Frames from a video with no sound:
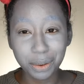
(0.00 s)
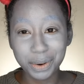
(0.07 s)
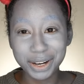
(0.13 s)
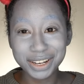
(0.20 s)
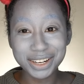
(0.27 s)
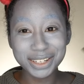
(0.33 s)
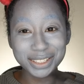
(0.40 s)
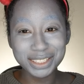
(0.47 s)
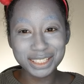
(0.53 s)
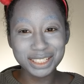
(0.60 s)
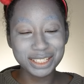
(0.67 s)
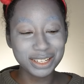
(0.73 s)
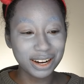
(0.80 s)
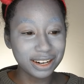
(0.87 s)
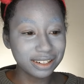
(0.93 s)
We're gonna
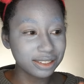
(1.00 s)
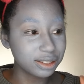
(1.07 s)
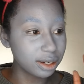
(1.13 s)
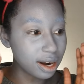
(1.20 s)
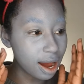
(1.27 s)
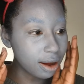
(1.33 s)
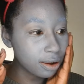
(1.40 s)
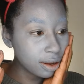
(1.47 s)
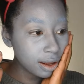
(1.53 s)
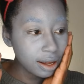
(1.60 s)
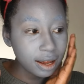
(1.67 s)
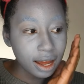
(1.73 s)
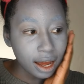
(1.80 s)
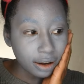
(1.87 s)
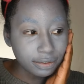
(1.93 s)
start. So now
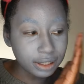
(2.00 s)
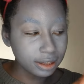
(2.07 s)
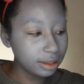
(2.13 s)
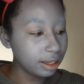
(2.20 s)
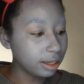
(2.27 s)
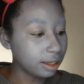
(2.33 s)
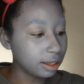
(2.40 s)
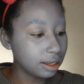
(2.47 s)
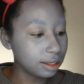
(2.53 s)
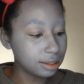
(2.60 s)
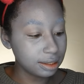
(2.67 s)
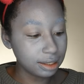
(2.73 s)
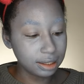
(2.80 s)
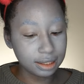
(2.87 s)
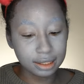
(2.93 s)
everything
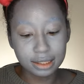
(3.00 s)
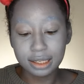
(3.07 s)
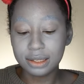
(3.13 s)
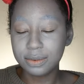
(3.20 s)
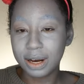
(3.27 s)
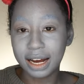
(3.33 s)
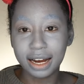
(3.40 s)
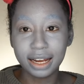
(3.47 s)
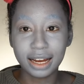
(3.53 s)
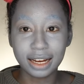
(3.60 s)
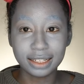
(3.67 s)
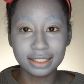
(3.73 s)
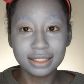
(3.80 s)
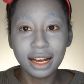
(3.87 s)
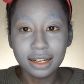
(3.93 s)
is, see, this is why
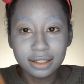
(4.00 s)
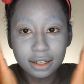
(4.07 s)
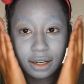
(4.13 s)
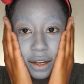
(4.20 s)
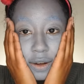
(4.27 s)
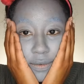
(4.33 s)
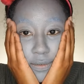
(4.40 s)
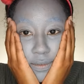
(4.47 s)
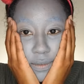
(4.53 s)
I decided to look.